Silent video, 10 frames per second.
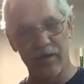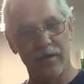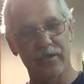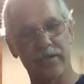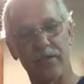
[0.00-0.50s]

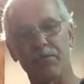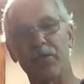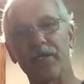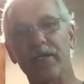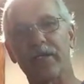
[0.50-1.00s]

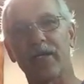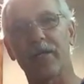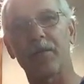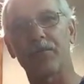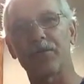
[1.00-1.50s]
simply
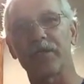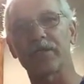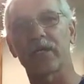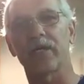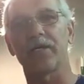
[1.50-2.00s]
came up with
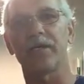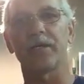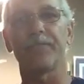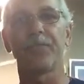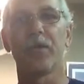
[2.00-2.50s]
this
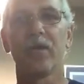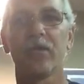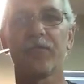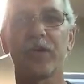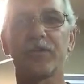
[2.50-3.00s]
idea.
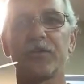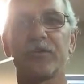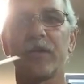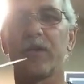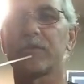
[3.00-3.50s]
You've got
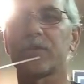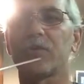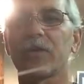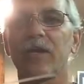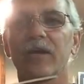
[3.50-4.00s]
your
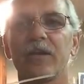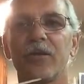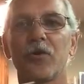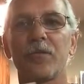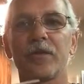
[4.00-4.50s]
aerosol can
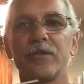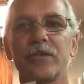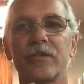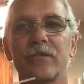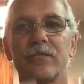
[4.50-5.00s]
that normally
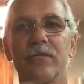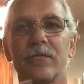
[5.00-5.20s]
just